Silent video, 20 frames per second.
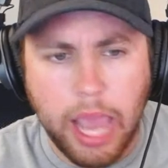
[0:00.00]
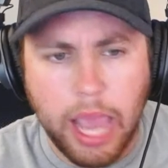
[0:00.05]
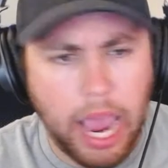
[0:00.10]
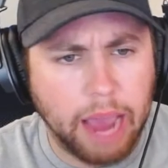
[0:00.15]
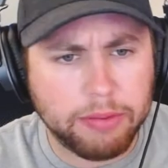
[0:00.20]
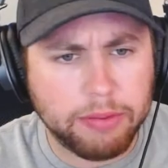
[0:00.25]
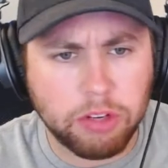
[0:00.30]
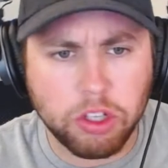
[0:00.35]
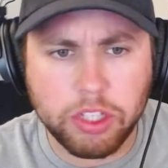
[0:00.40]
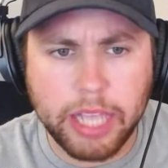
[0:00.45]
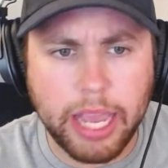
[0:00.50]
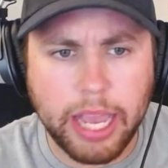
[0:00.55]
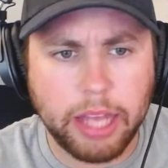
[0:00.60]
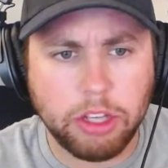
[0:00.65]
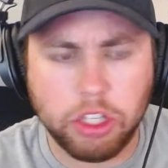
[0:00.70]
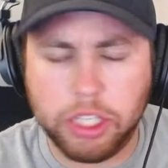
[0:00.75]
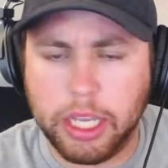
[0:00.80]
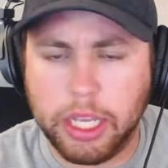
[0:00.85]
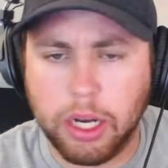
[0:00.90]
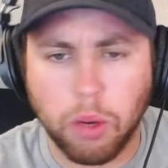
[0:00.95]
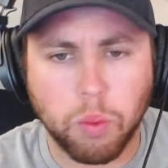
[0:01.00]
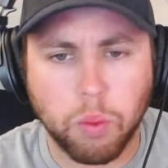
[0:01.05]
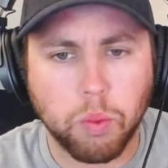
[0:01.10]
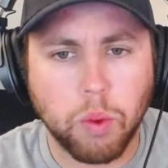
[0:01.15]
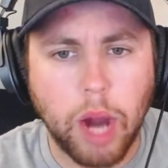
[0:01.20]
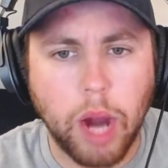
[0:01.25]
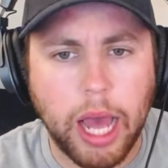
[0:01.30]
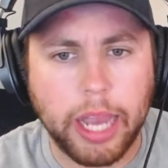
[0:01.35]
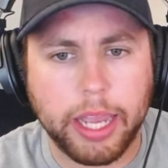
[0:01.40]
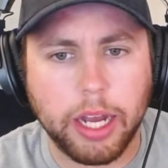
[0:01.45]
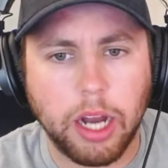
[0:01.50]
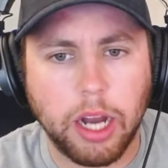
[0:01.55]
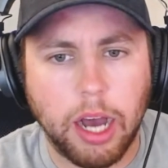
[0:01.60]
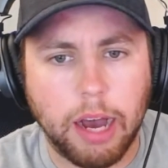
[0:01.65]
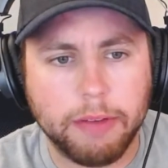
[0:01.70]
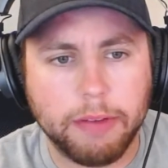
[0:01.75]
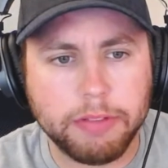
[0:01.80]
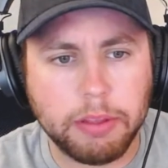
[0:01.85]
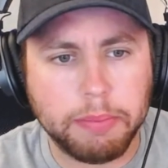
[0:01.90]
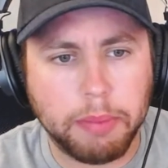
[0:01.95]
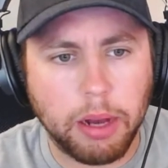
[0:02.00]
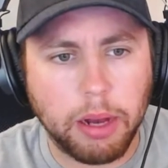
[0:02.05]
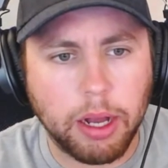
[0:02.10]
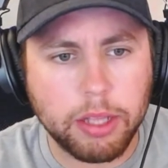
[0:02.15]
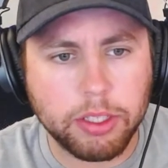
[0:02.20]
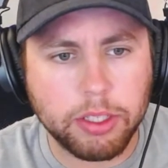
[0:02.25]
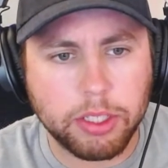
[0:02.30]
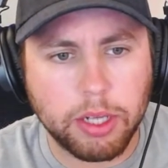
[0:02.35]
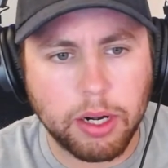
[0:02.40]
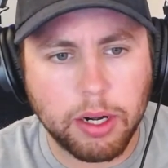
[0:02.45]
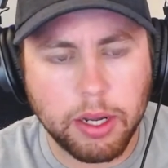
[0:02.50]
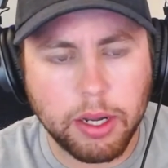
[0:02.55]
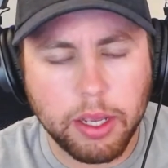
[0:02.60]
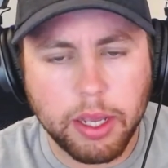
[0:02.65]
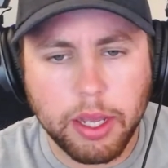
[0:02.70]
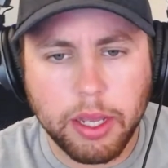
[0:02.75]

after Stanton just hit a rocket off the monster